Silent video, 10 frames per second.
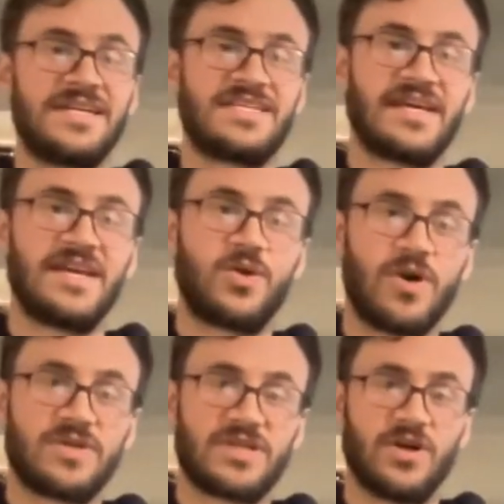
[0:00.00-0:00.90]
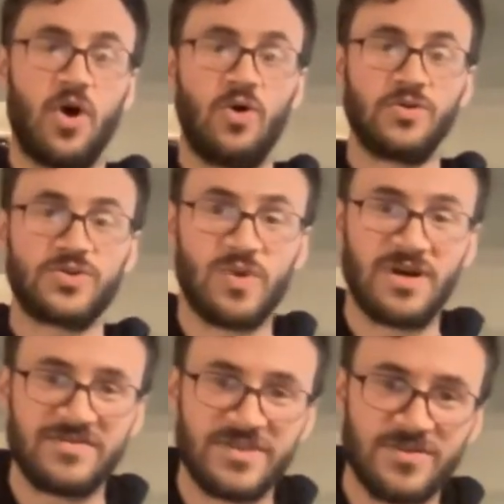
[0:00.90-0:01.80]
saying, quote, the whole
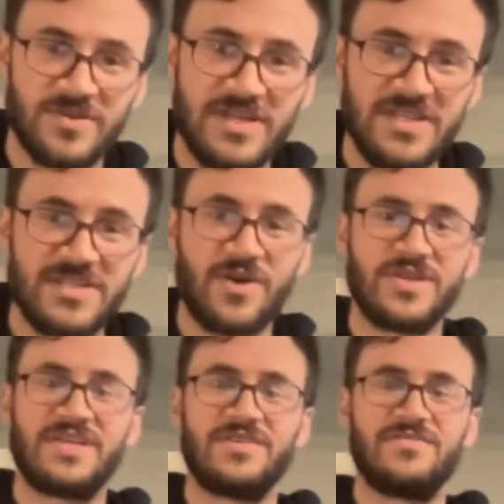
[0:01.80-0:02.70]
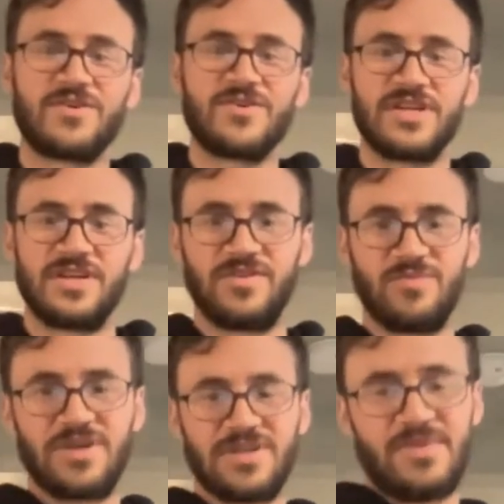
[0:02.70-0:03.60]
12 degrees are the conversion of
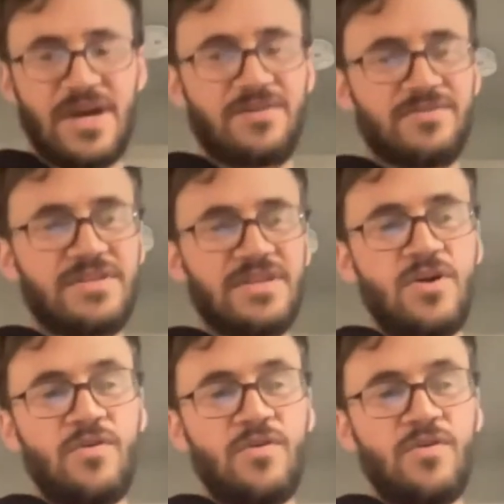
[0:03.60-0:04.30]
the monk's manners